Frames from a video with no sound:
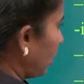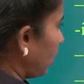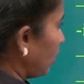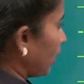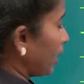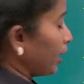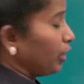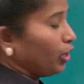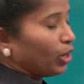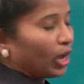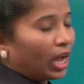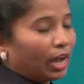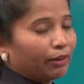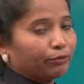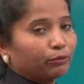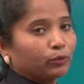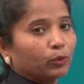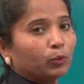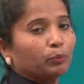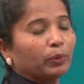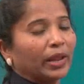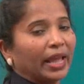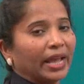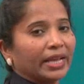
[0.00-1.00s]
okay, you have
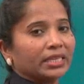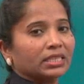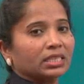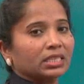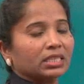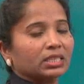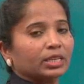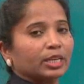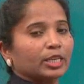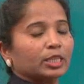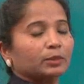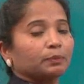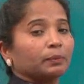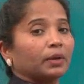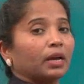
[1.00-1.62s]
to place the stress